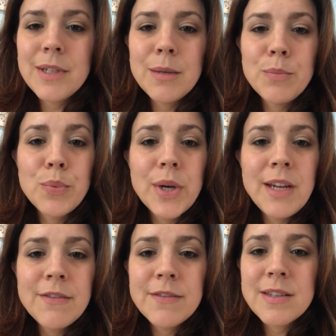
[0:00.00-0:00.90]

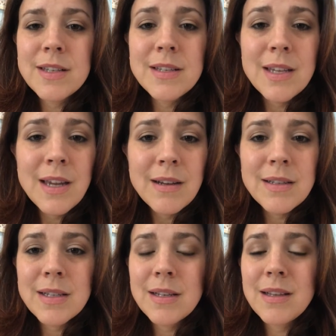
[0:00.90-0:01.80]
brief,
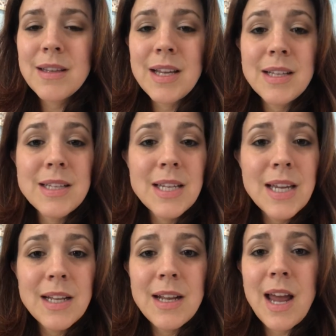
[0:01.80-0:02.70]
succinct, that's
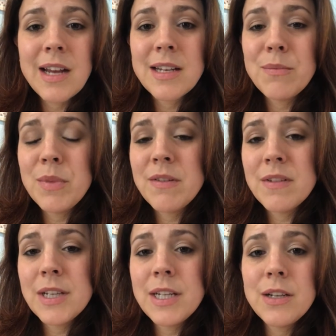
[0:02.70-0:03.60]
it. Act
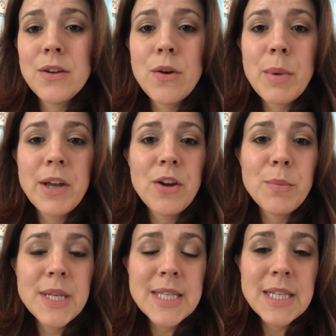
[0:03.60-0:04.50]
ambivalent, go about your
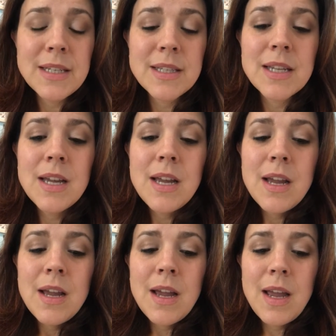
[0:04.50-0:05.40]
business.
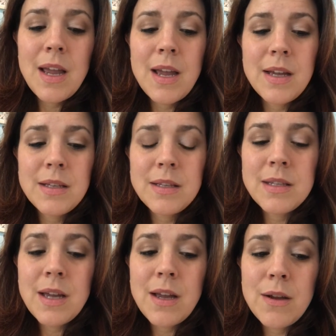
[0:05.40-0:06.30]

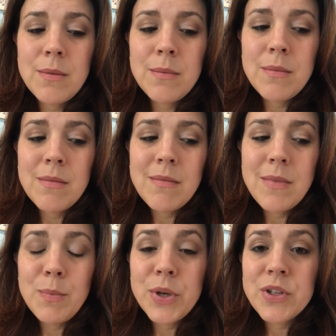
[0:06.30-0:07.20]
And
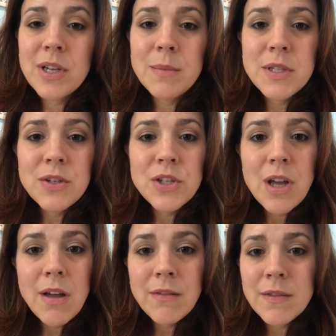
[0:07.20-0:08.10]
push comes to
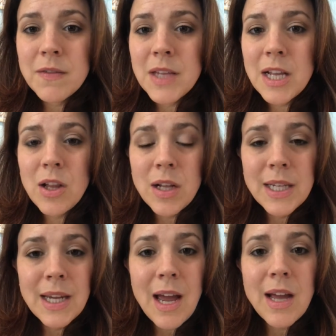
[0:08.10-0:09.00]
shove, if they
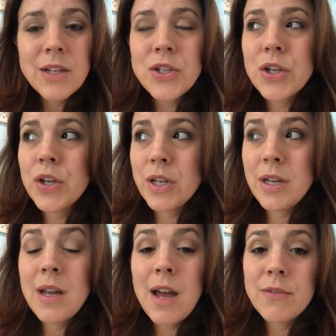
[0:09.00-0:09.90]
lollygagged, you're going to
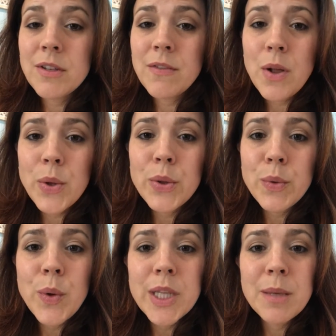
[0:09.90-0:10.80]
have to follow
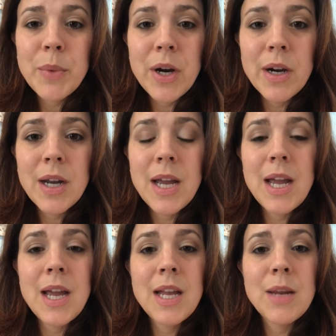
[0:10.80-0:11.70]
through at the park.
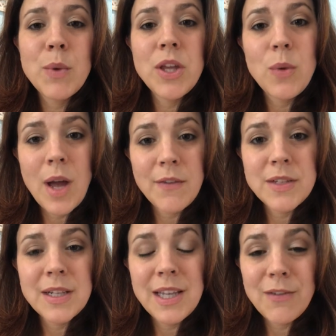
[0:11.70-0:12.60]
And when you have
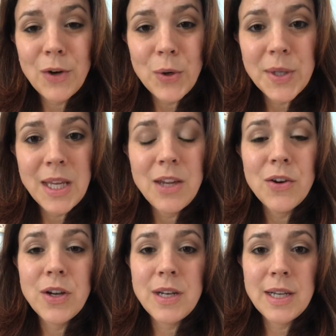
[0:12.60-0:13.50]
to leave early,
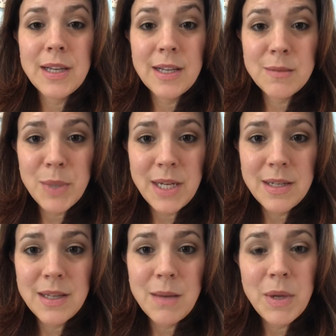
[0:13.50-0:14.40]
you're going to explain
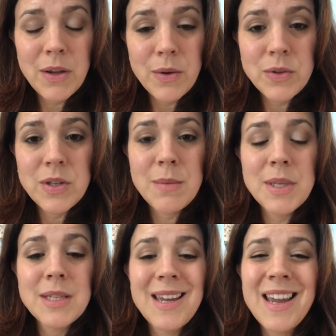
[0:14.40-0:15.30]
to them and coach them
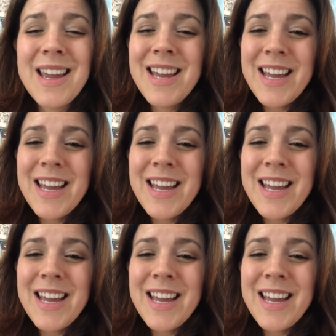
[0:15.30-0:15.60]
and say,